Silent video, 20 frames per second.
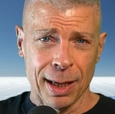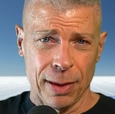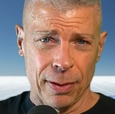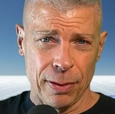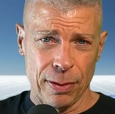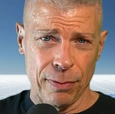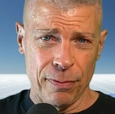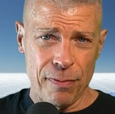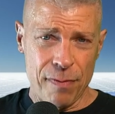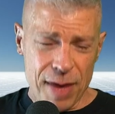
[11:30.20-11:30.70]

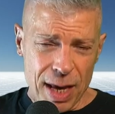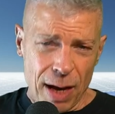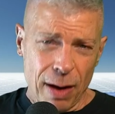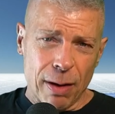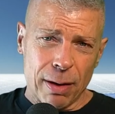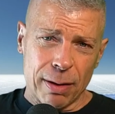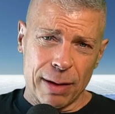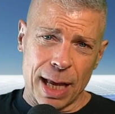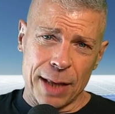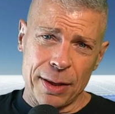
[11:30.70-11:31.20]
V
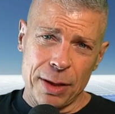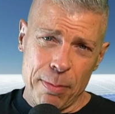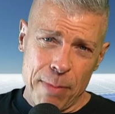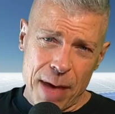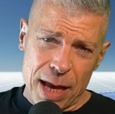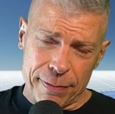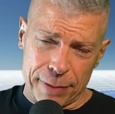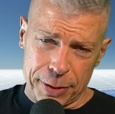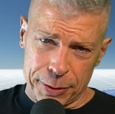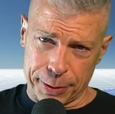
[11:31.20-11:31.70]
R and the
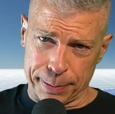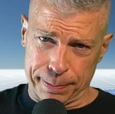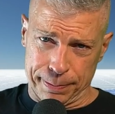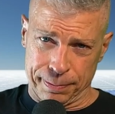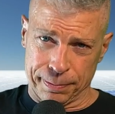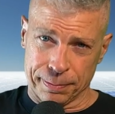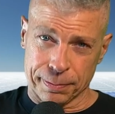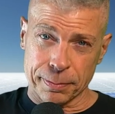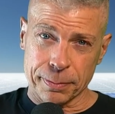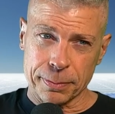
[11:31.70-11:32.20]
metaverse
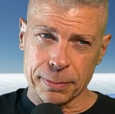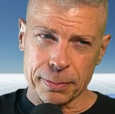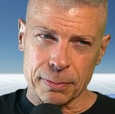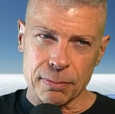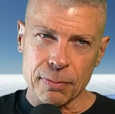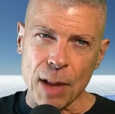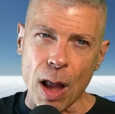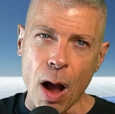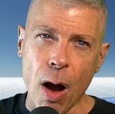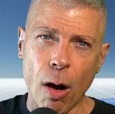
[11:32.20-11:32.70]

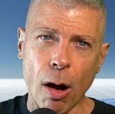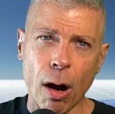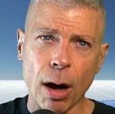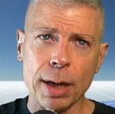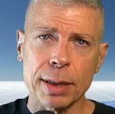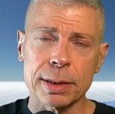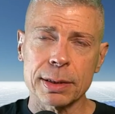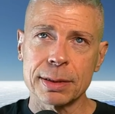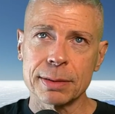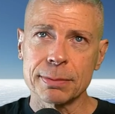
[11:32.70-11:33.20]

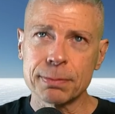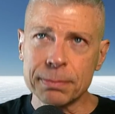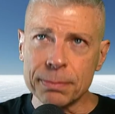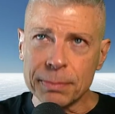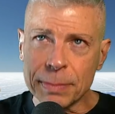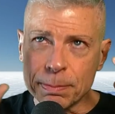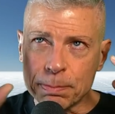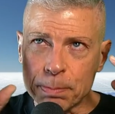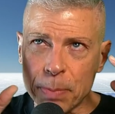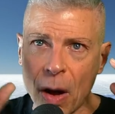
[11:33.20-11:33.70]
are
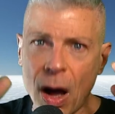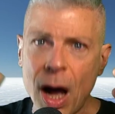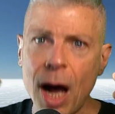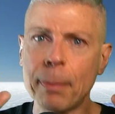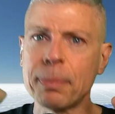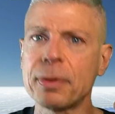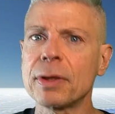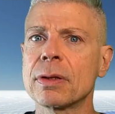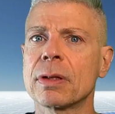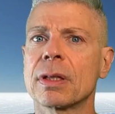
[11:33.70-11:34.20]

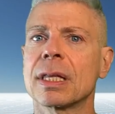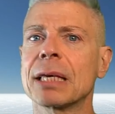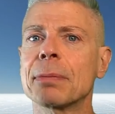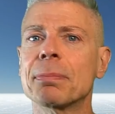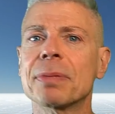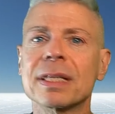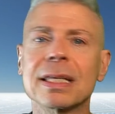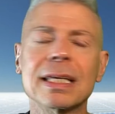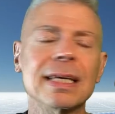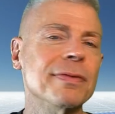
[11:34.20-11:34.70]
popularly
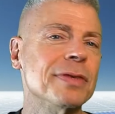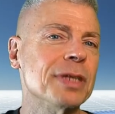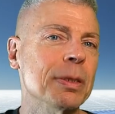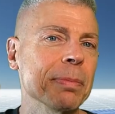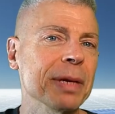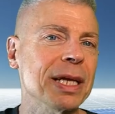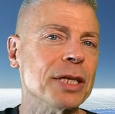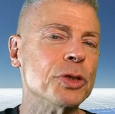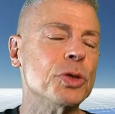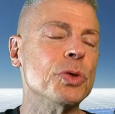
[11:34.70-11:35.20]
believed to
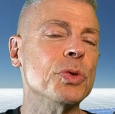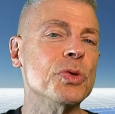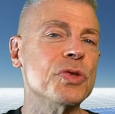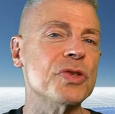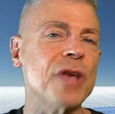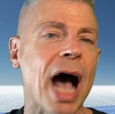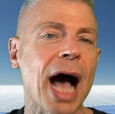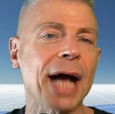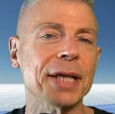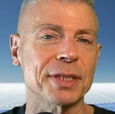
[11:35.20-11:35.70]
be two
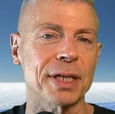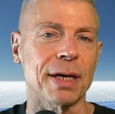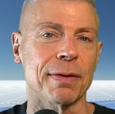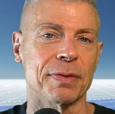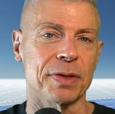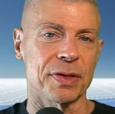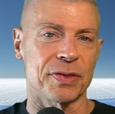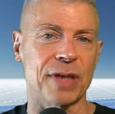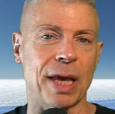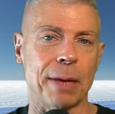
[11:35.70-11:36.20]
sides of
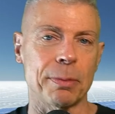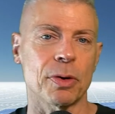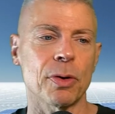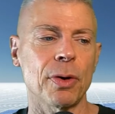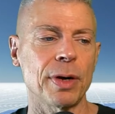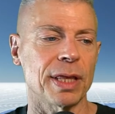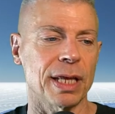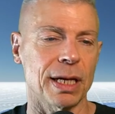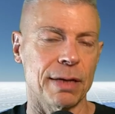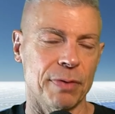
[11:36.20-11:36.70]
the same
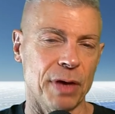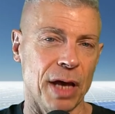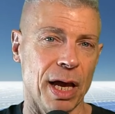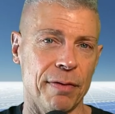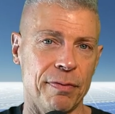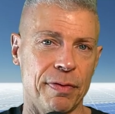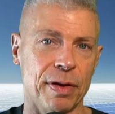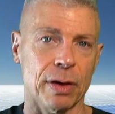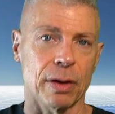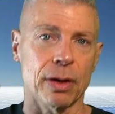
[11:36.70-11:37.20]
coin, that if you
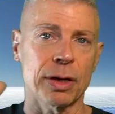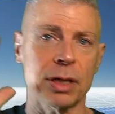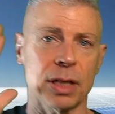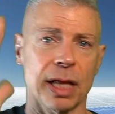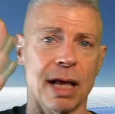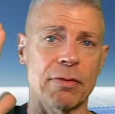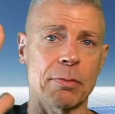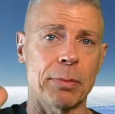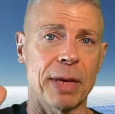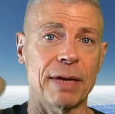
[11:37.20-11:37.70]
have V R, you'll
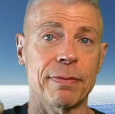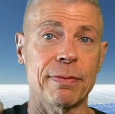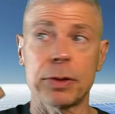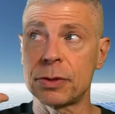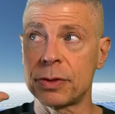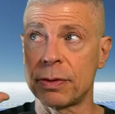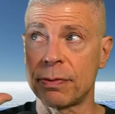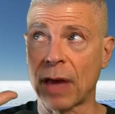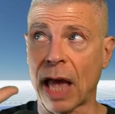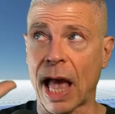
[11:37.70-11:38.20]
have a
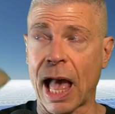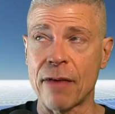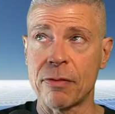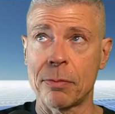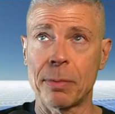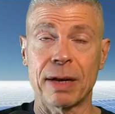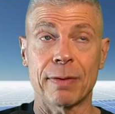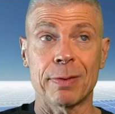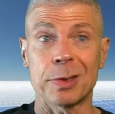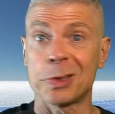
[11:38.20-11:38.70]
metaverse. If you have a
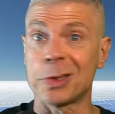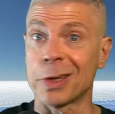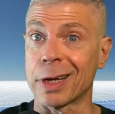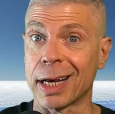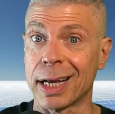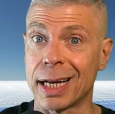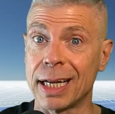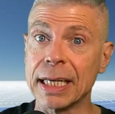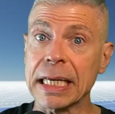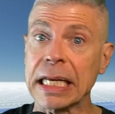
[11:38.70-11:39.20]
metaverse, you're
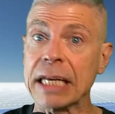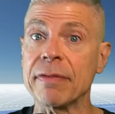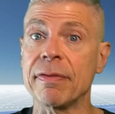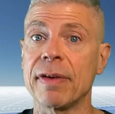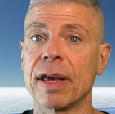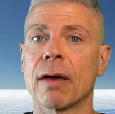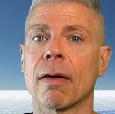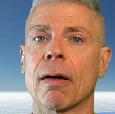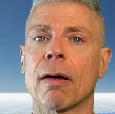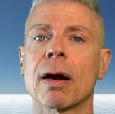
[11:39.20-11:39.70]
going to need
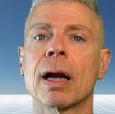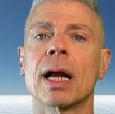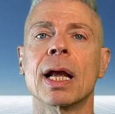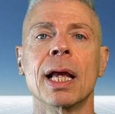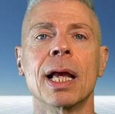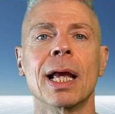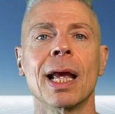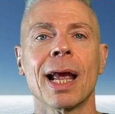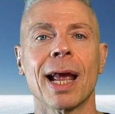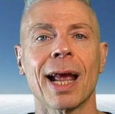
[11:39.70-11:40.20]
V R.
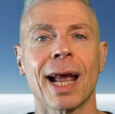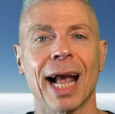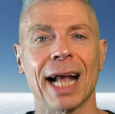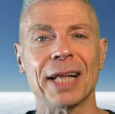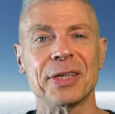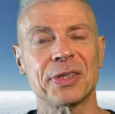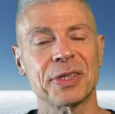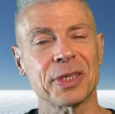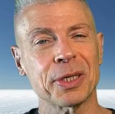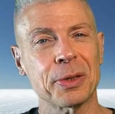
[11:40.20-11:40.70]

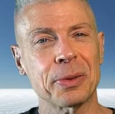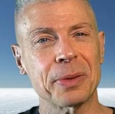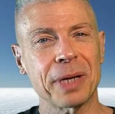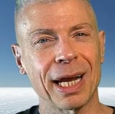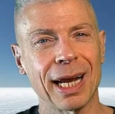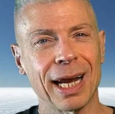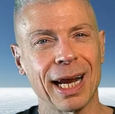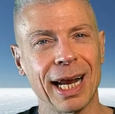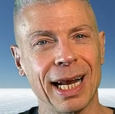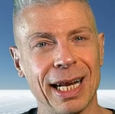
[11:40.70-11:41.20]
And so,
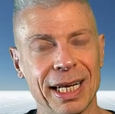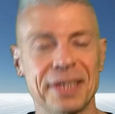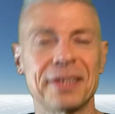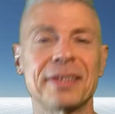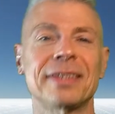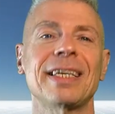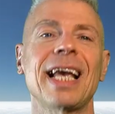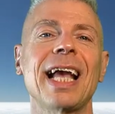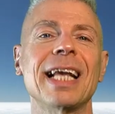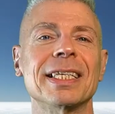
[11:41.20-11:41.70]
in a
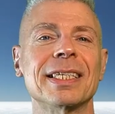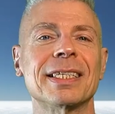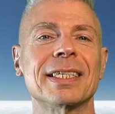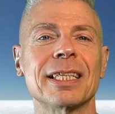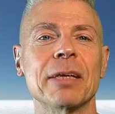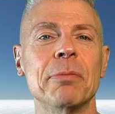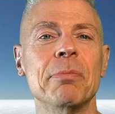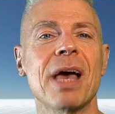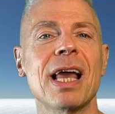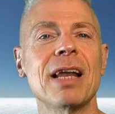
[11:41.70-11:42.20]
sense,
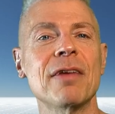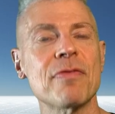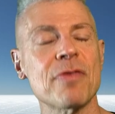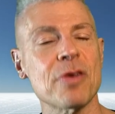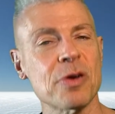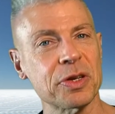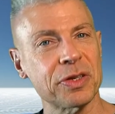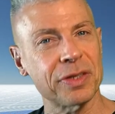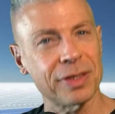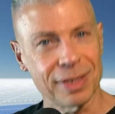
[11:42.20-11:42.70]
the
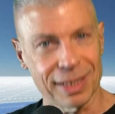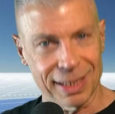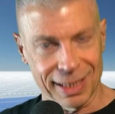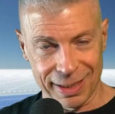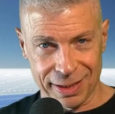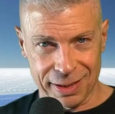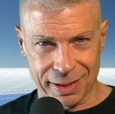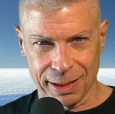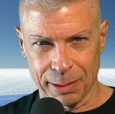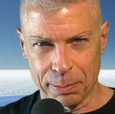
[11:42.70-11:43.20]
metaverse
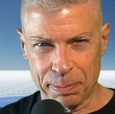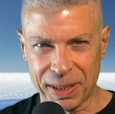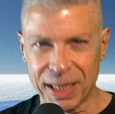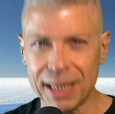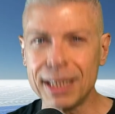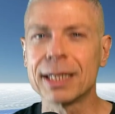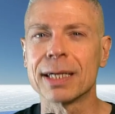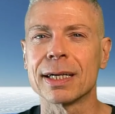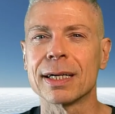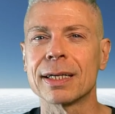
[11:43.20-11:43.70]

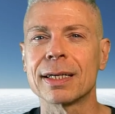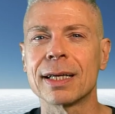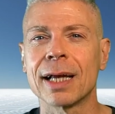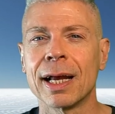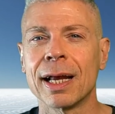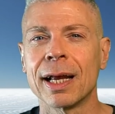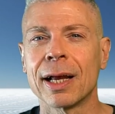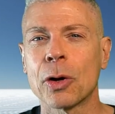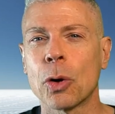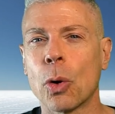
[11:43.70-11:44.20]
disappeared
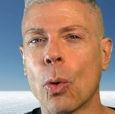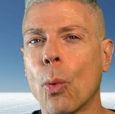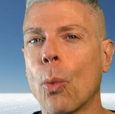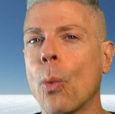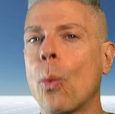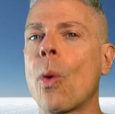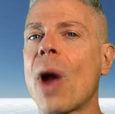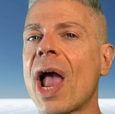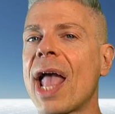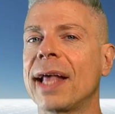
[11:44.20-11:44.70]

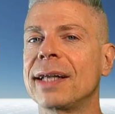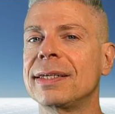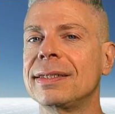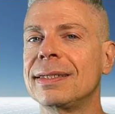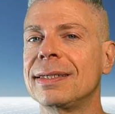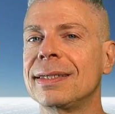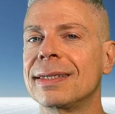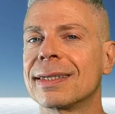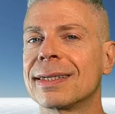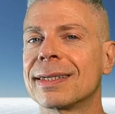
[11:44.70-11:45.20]

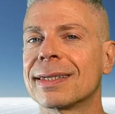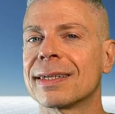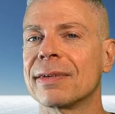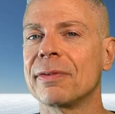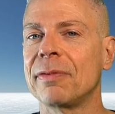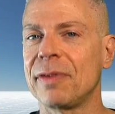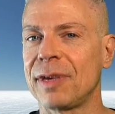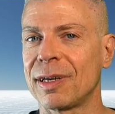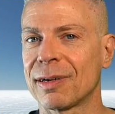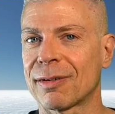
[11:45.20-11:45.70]
when
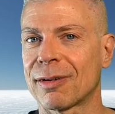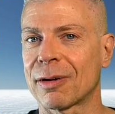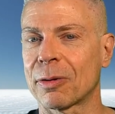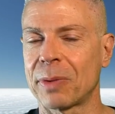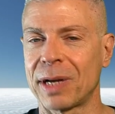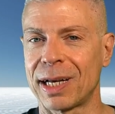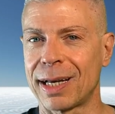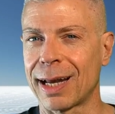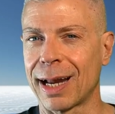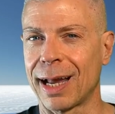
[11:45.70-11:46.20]
V R
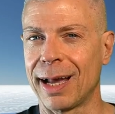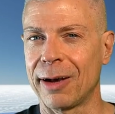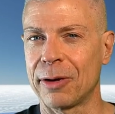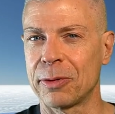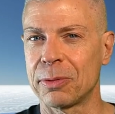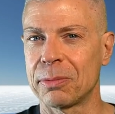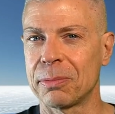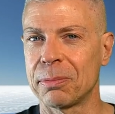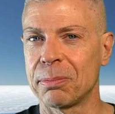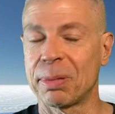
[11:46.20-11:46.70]
went
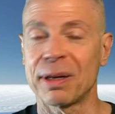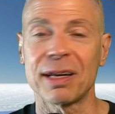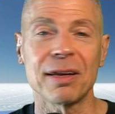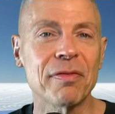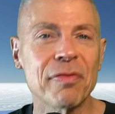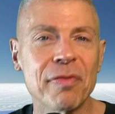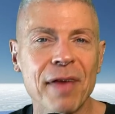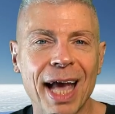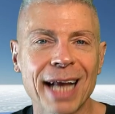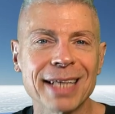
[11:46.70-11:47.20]
down. But
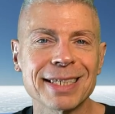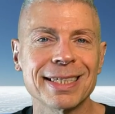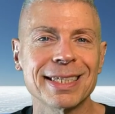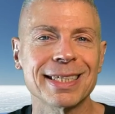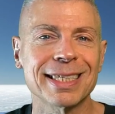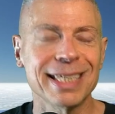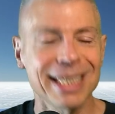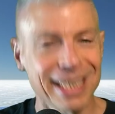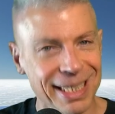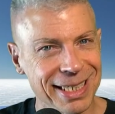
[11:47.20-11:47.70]
in fact,
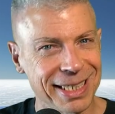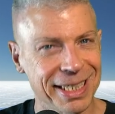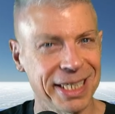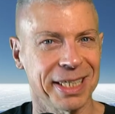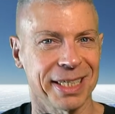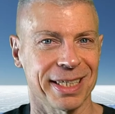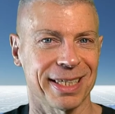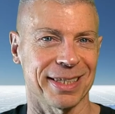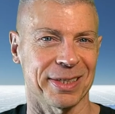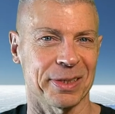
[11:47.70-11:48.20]
it
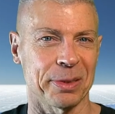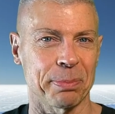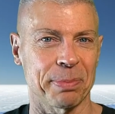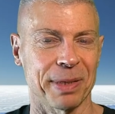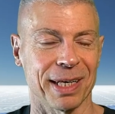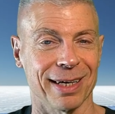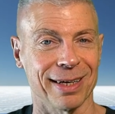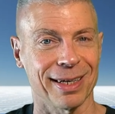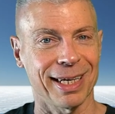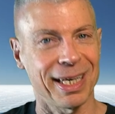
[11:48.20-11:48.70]
didn't
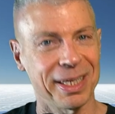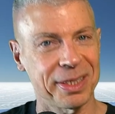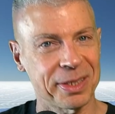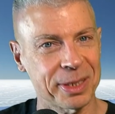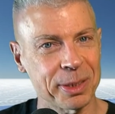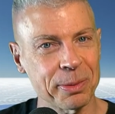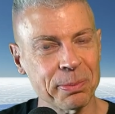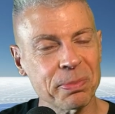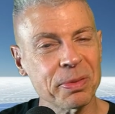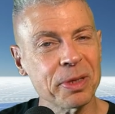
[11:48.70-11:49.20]
disappear. It
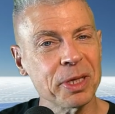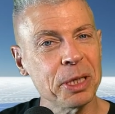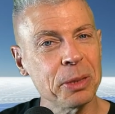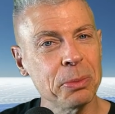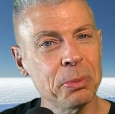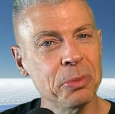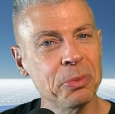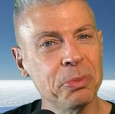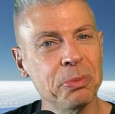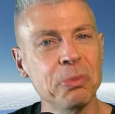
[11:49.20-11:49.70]
simply
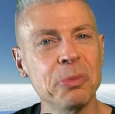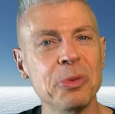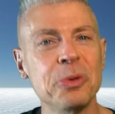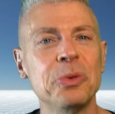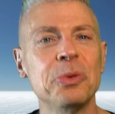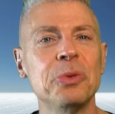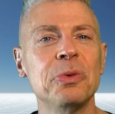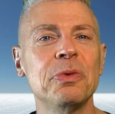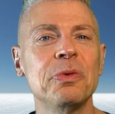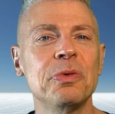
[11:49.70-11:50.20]

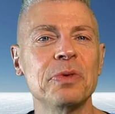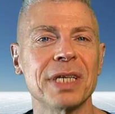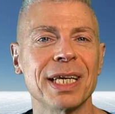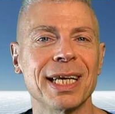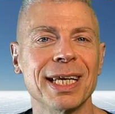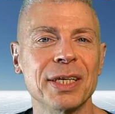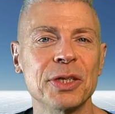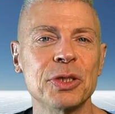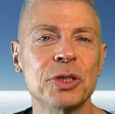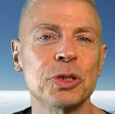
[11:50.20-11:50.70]
moved
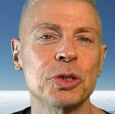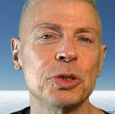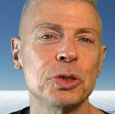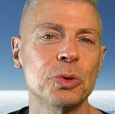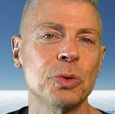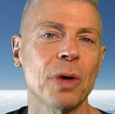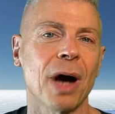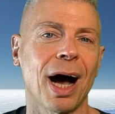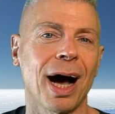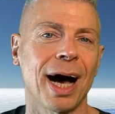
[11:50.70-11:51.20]

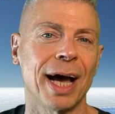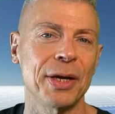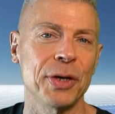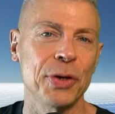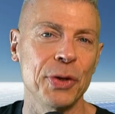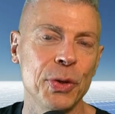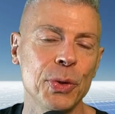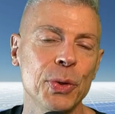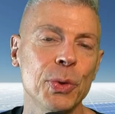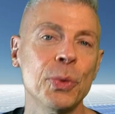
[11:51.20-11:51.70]
into a
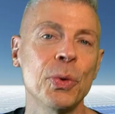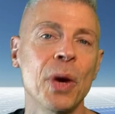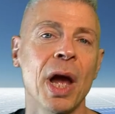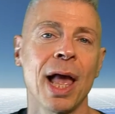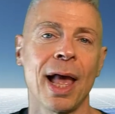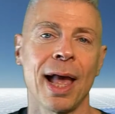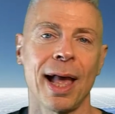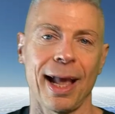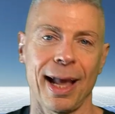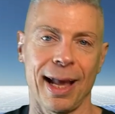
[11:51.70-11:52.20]
new
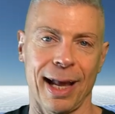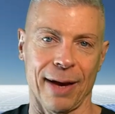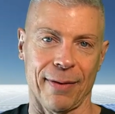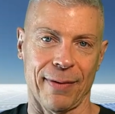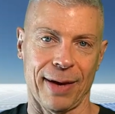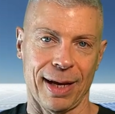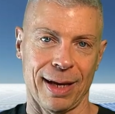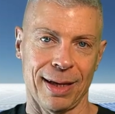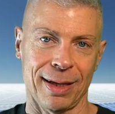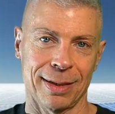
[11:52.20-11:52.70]

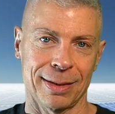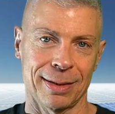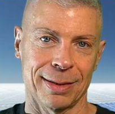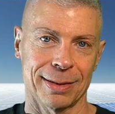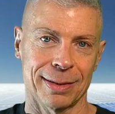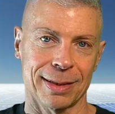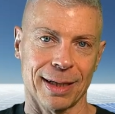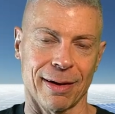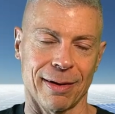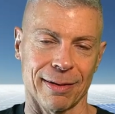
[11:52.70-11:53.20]
area
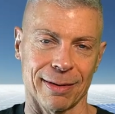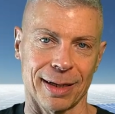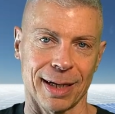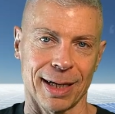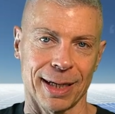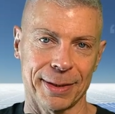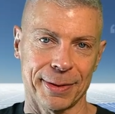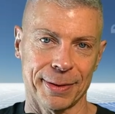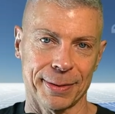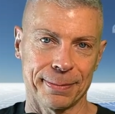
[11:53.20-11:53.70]
to
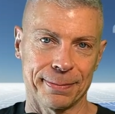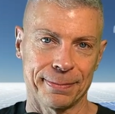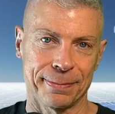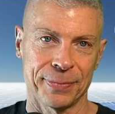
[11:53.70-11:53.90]
colonize.